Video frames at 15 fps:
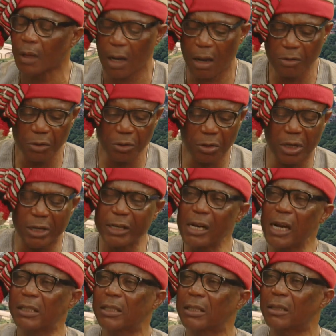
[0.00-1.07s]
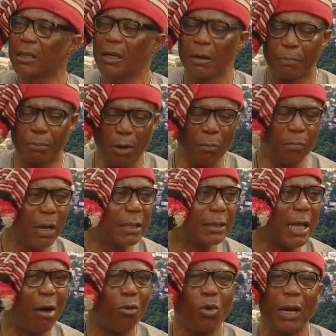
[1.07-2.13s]
But you create problems
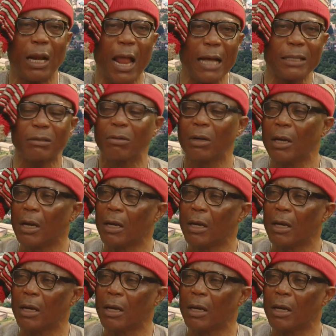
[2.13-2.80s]
that will last.